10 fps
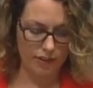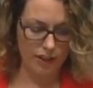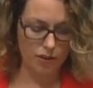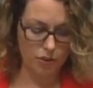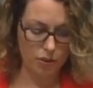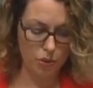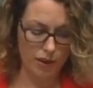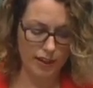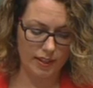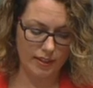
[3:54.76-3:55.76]

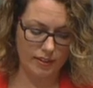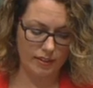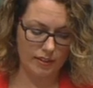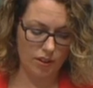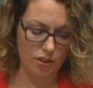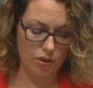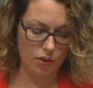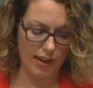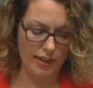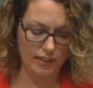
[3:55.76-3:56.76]
20,000 social
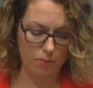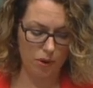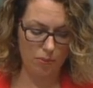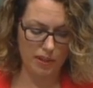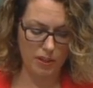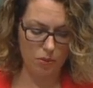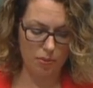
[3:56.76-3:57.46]
housing properties